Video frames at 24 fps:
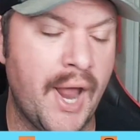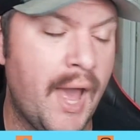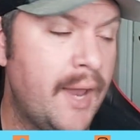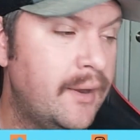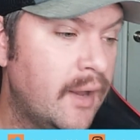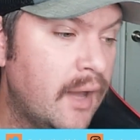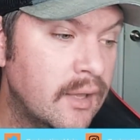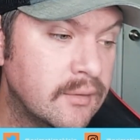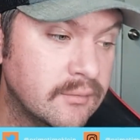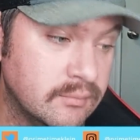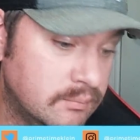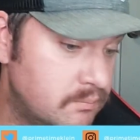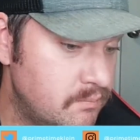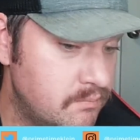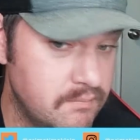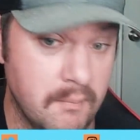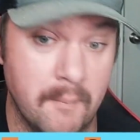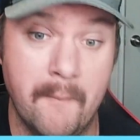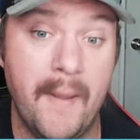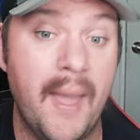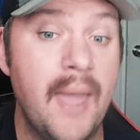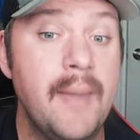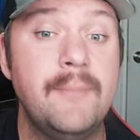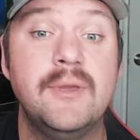And I
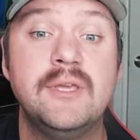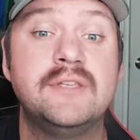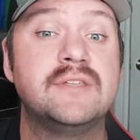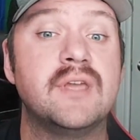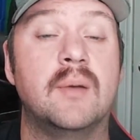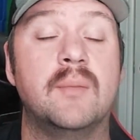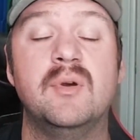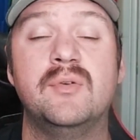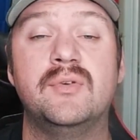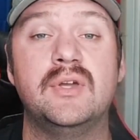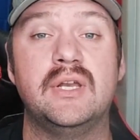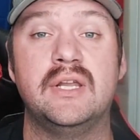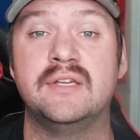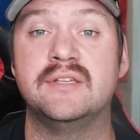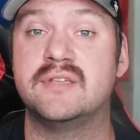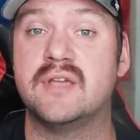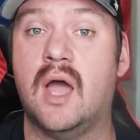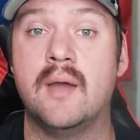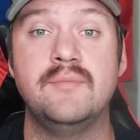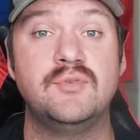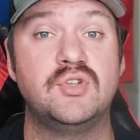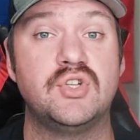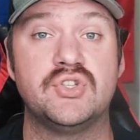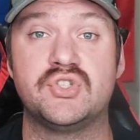maybe some of it is
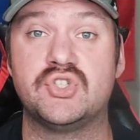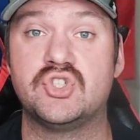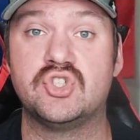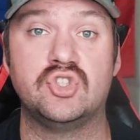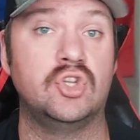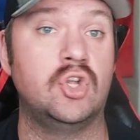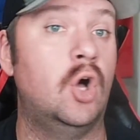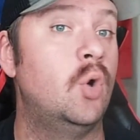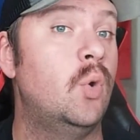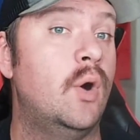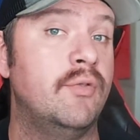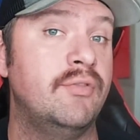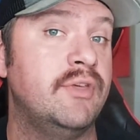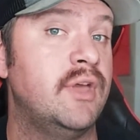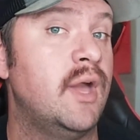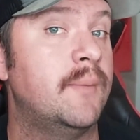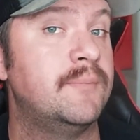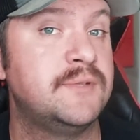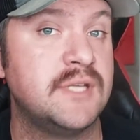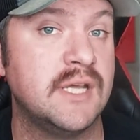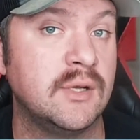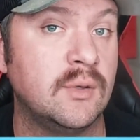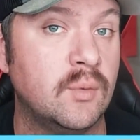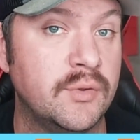I'm just slow on the
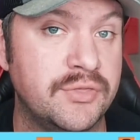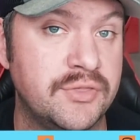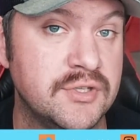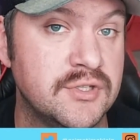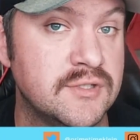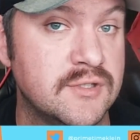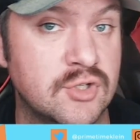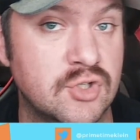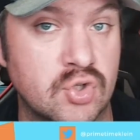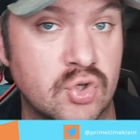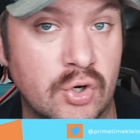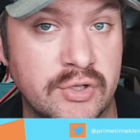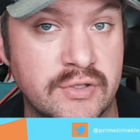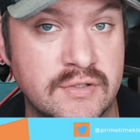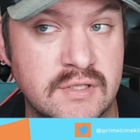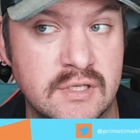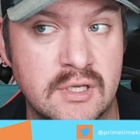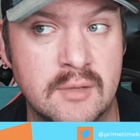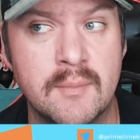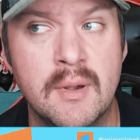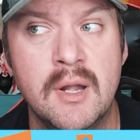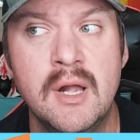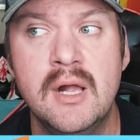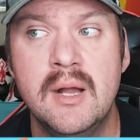uptake with this Detroit
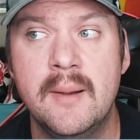team,